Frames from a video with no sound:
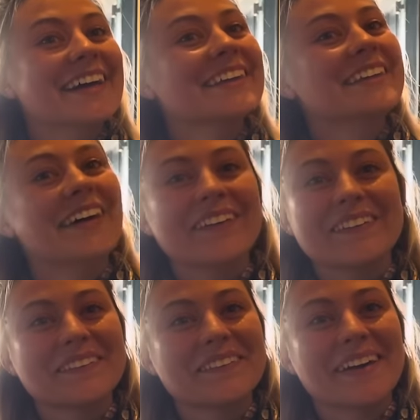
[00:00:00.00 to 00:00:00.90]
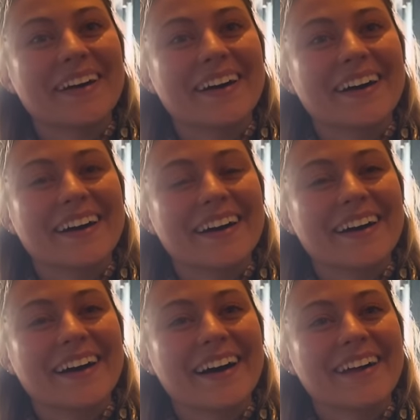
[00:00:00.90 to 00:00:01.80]
No.
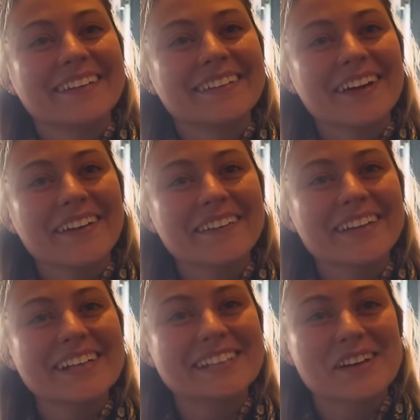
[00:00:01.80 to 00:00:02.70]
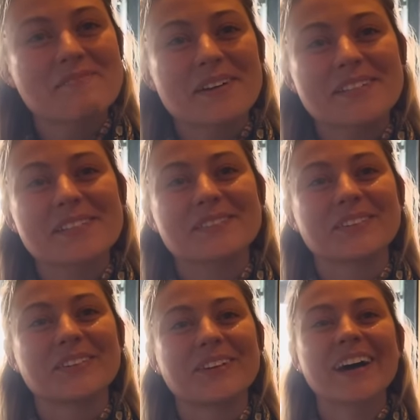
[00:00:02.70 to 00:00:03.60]
No, he's so
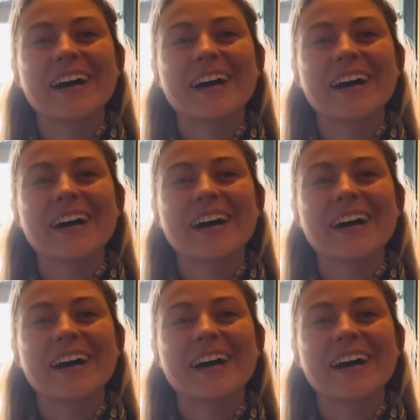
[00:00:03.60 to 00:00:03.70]
merciful.